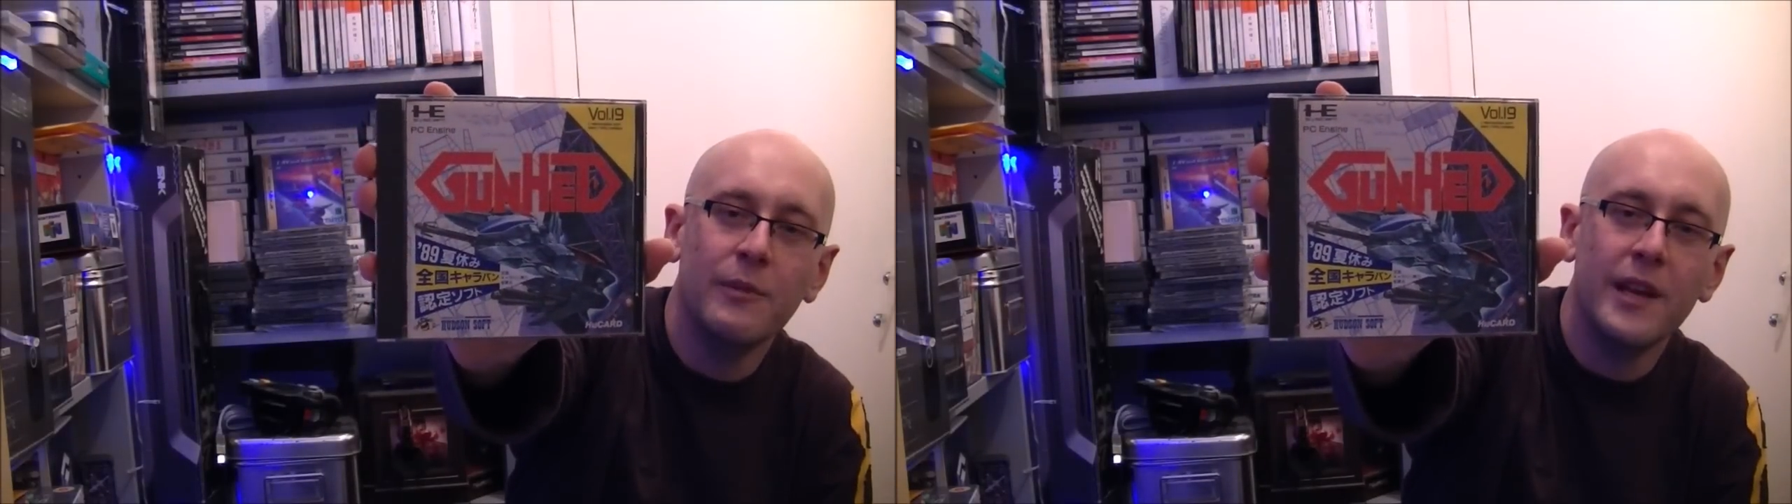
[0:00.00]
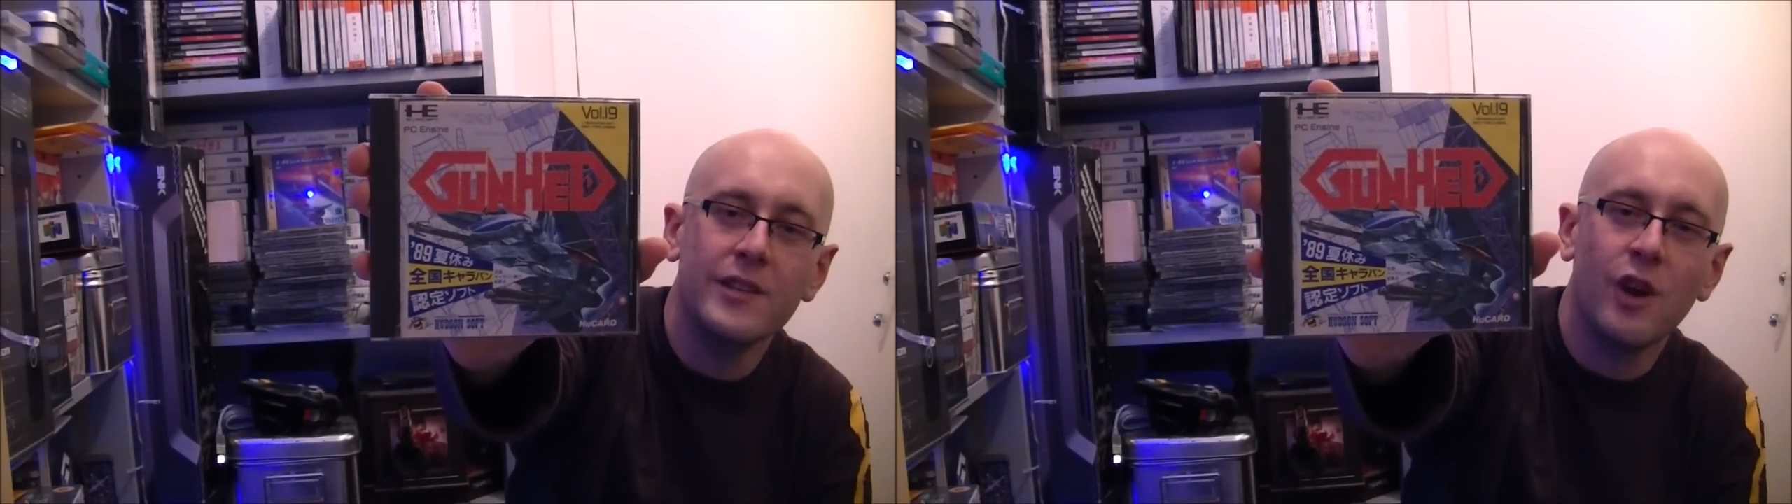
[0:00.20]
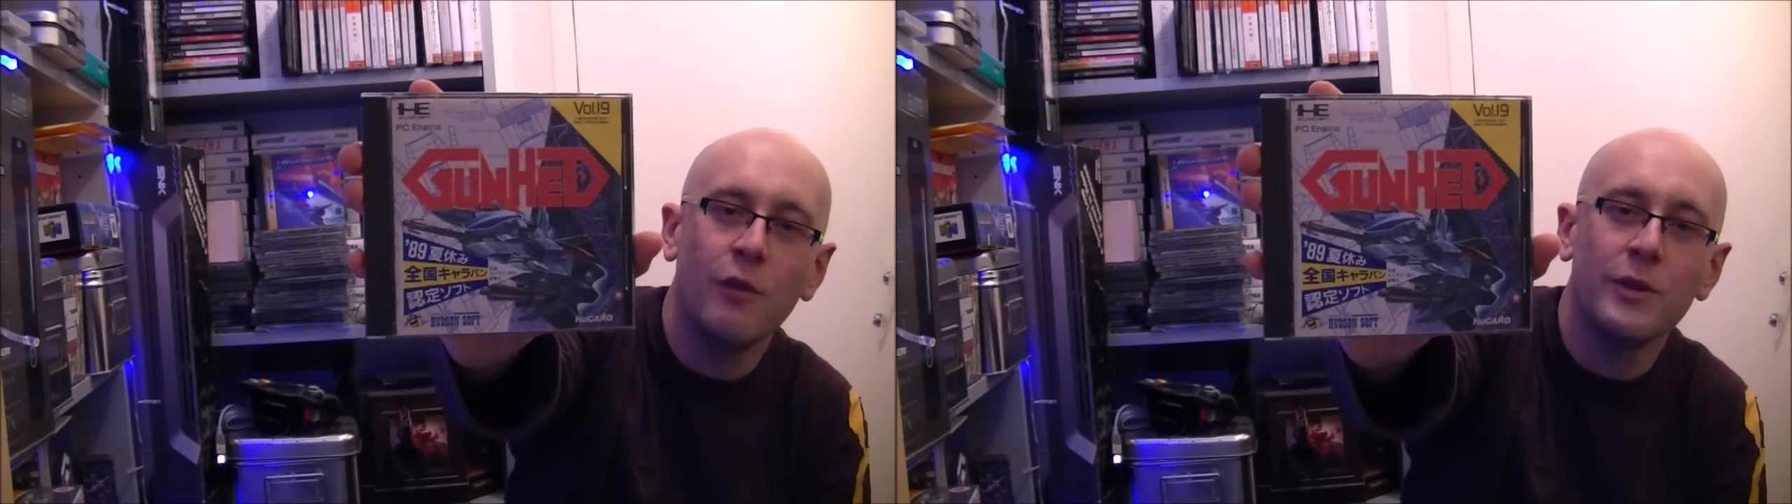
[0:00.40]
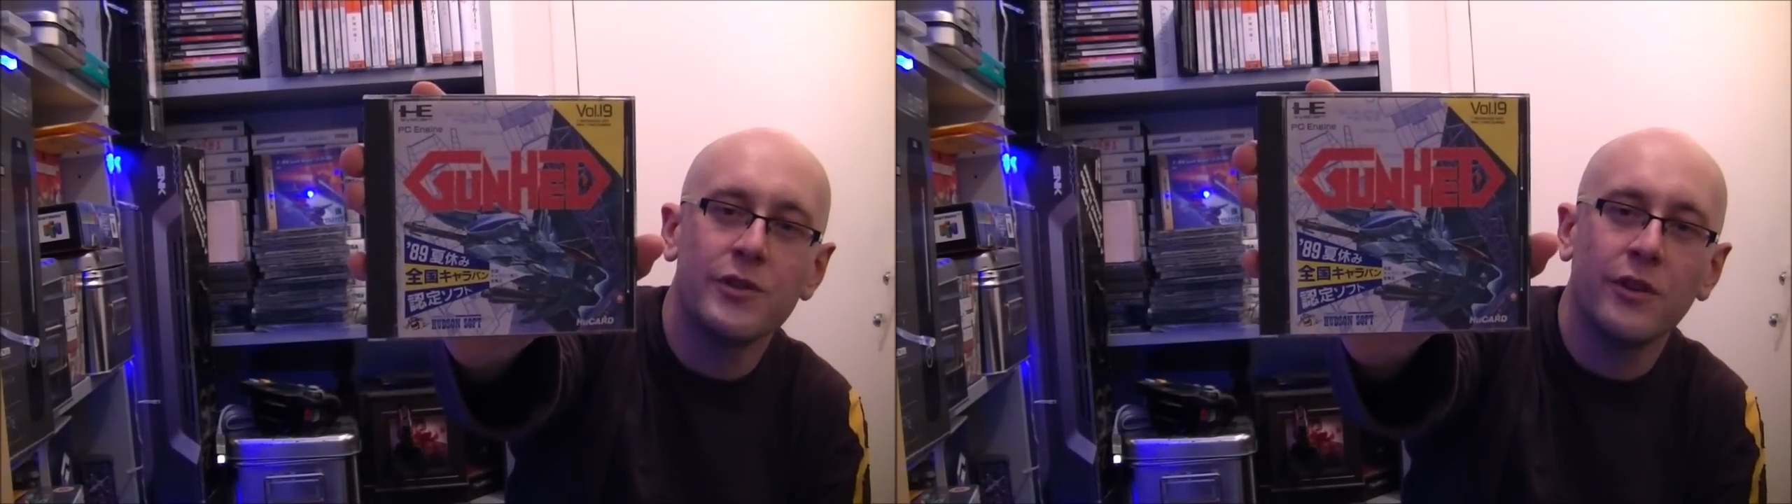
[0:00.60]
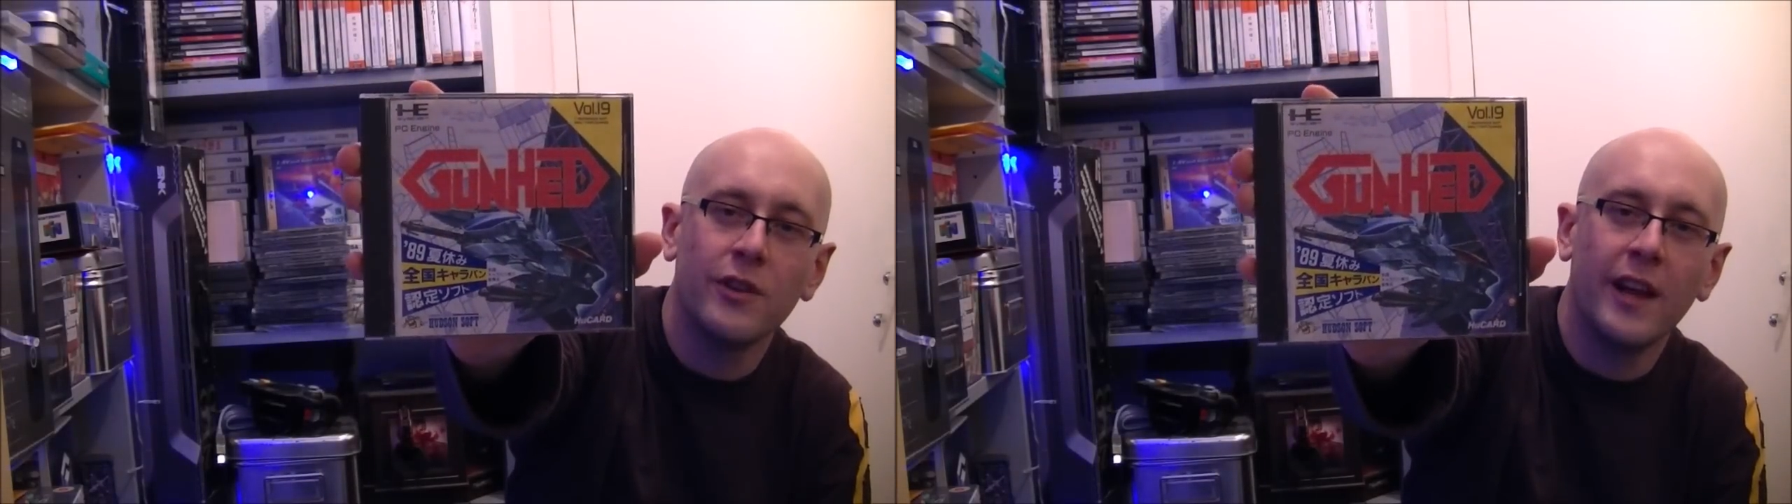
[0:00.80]
It's almost
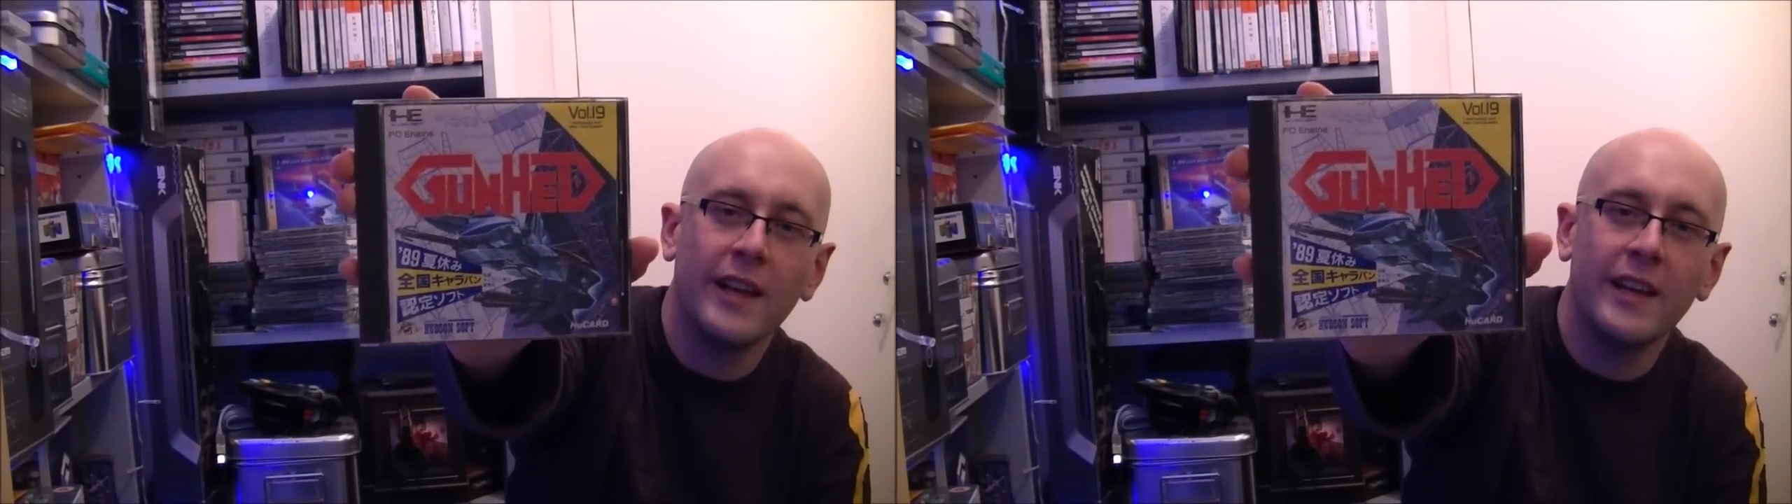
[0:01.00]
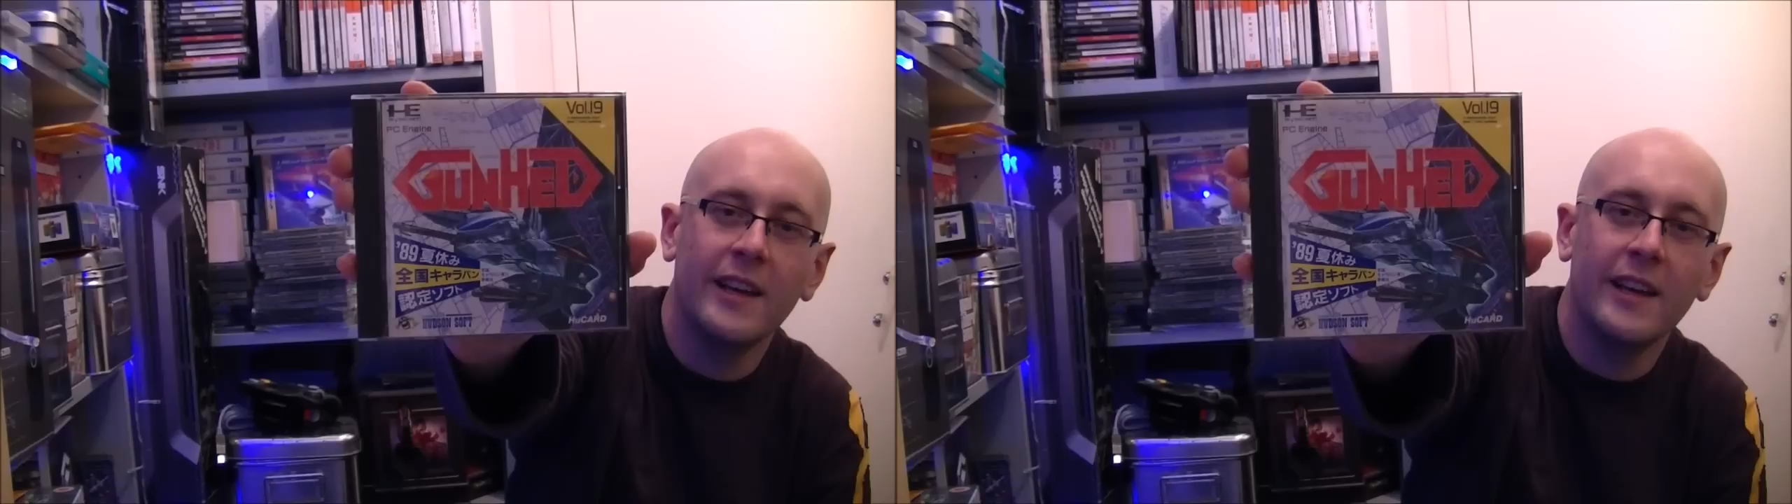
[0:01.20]
done like